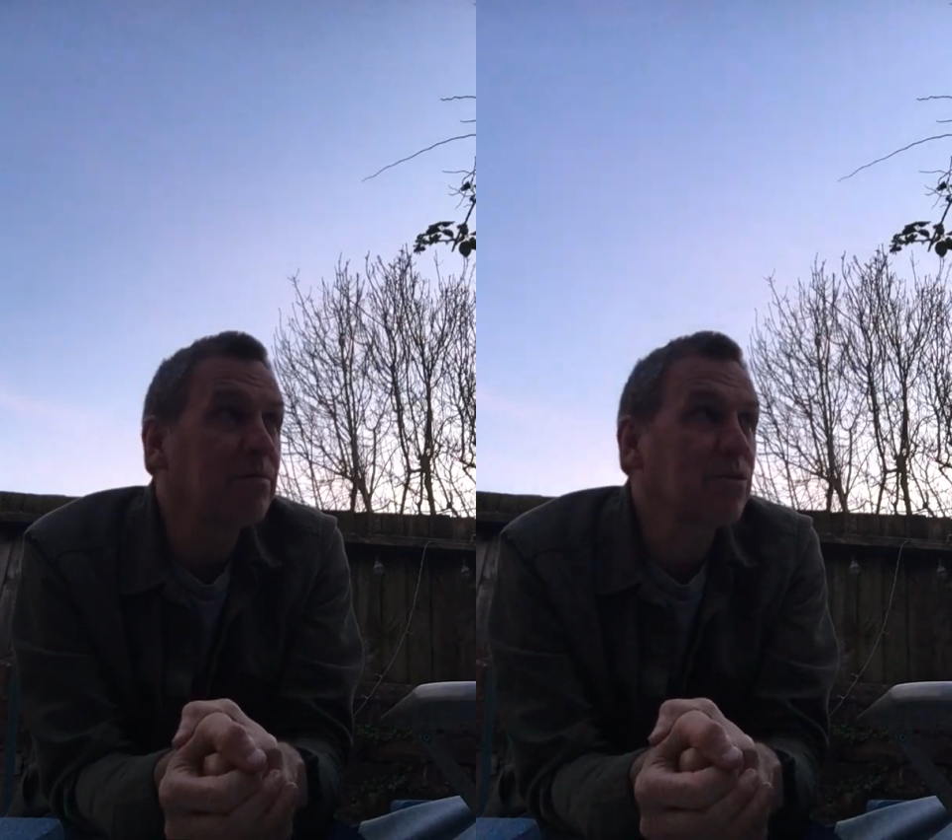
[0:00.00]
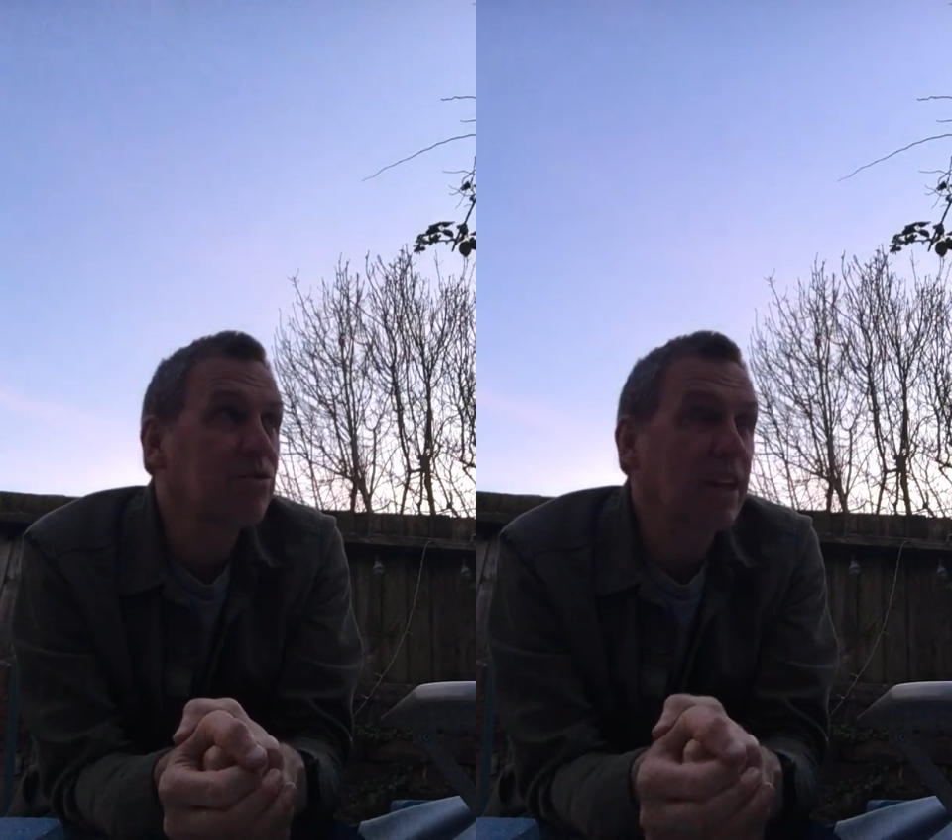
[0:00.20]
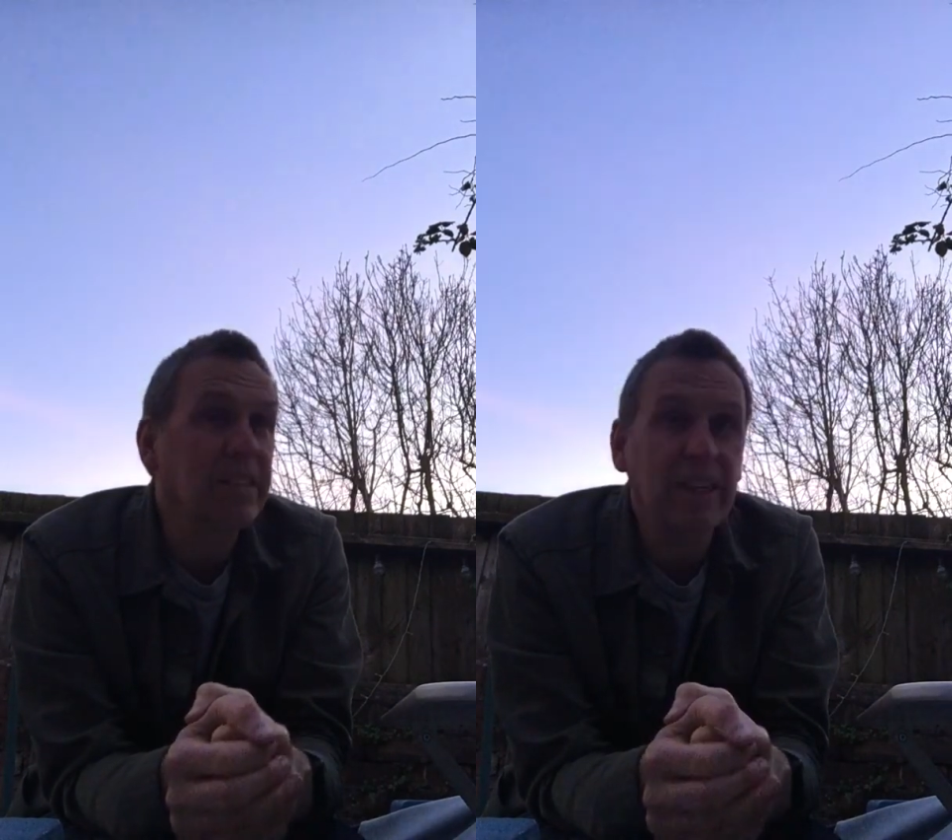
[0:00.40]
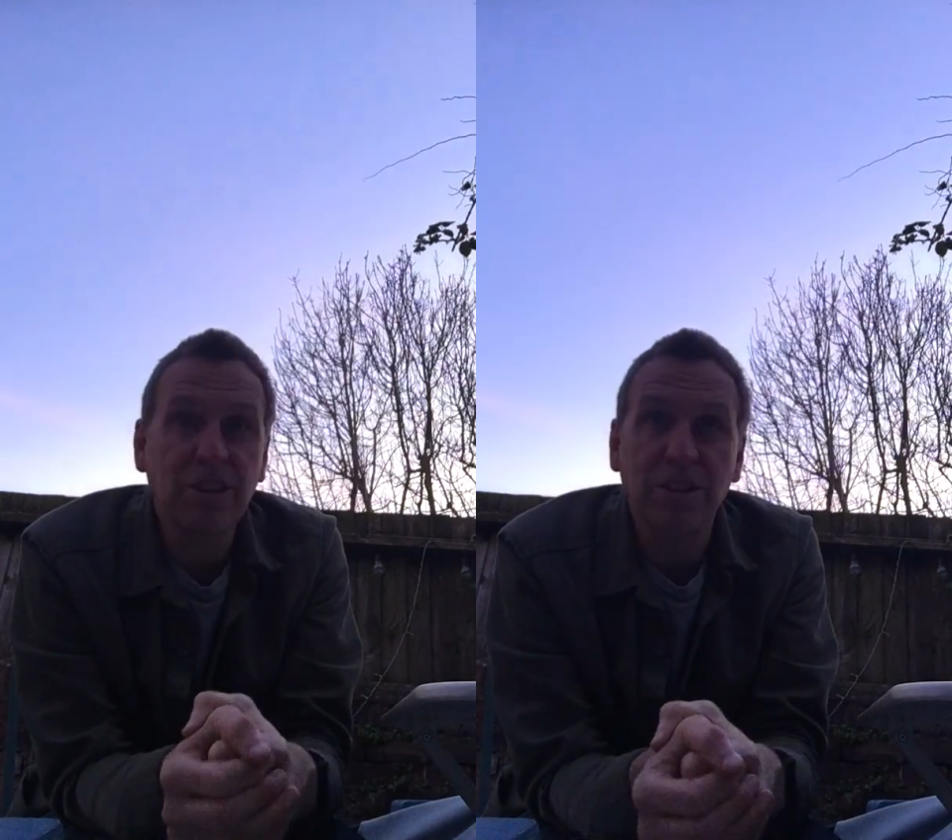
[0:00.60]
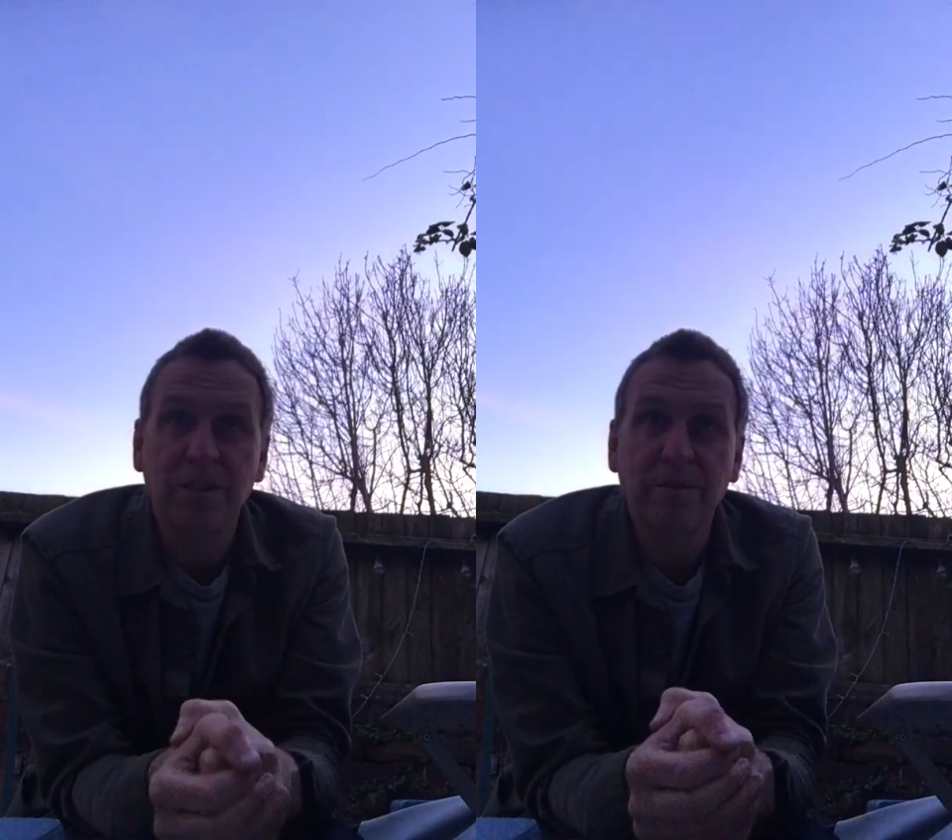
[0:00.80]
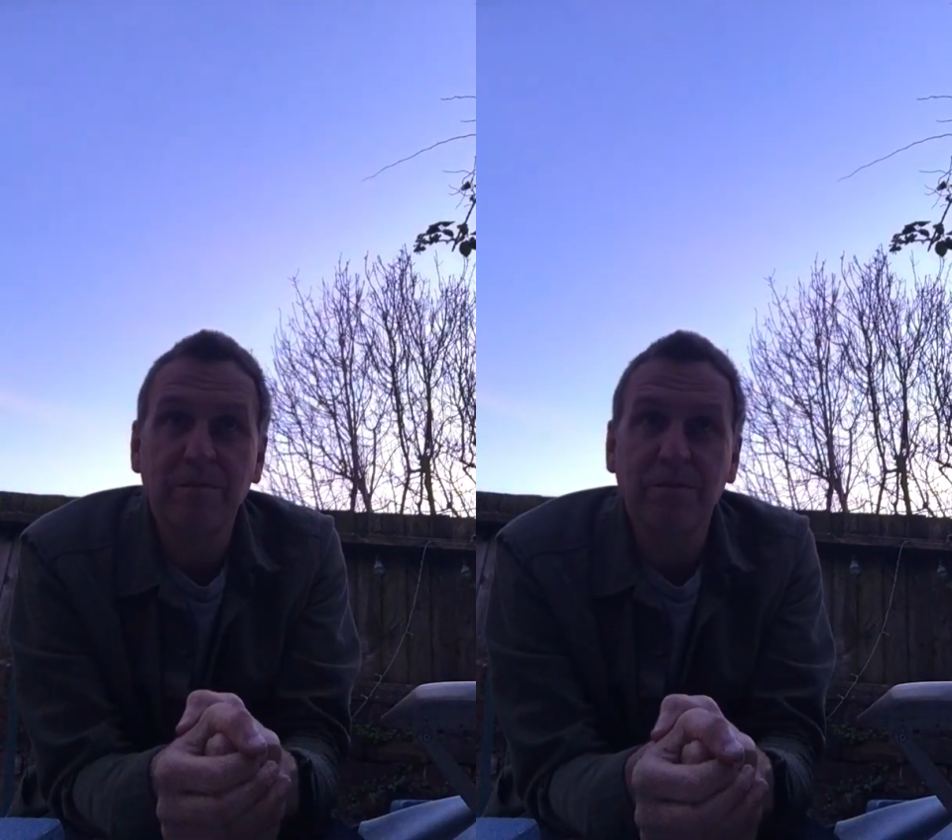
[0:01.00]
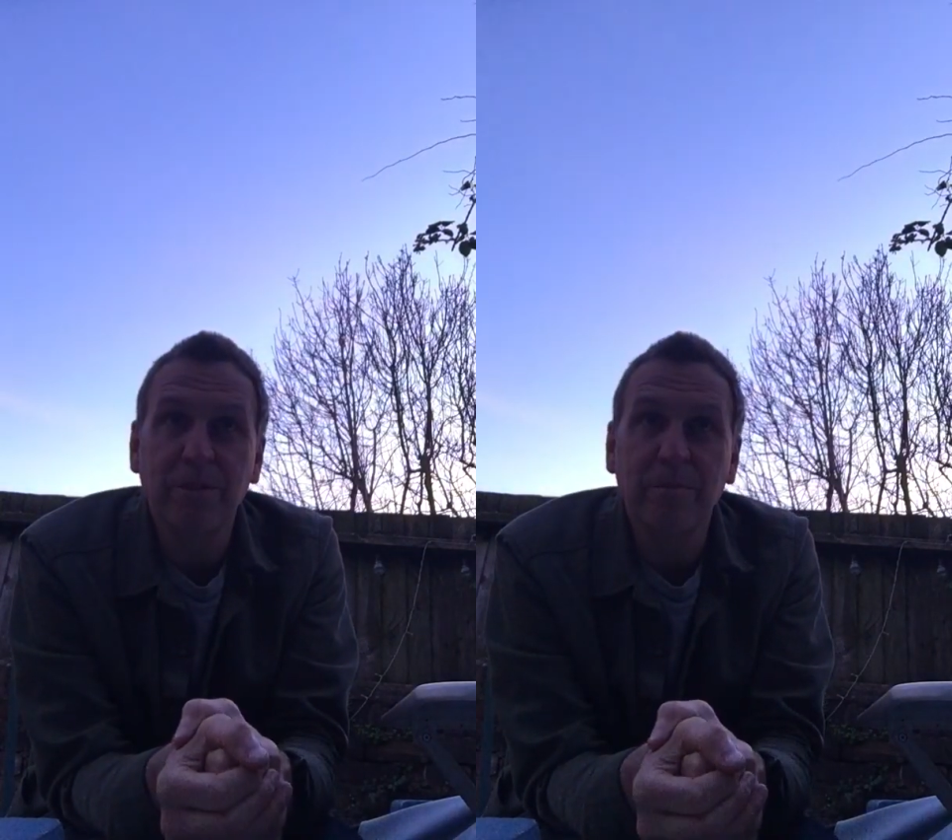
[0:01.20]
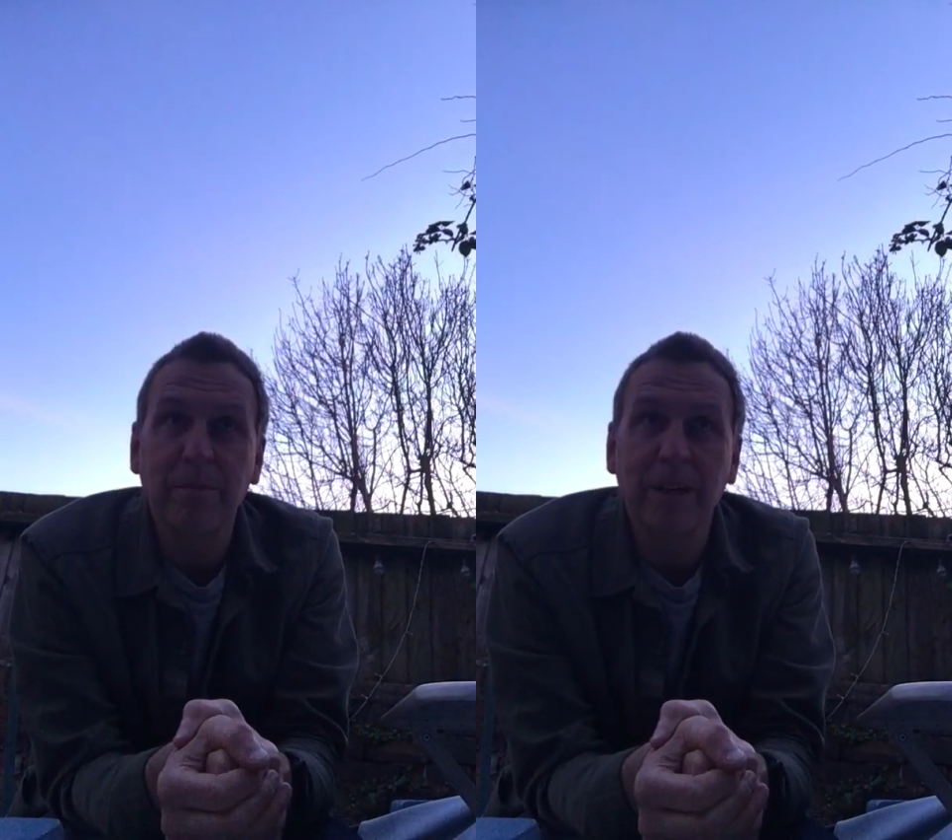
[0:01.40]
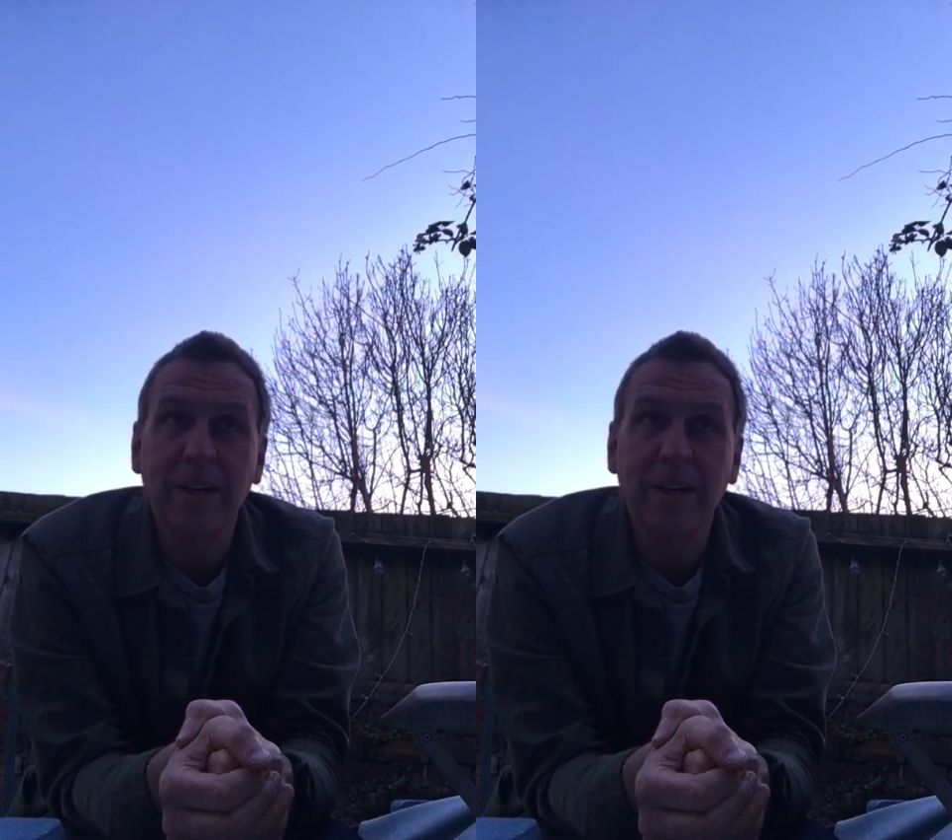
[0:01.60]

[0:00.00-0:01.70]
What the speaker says: transition from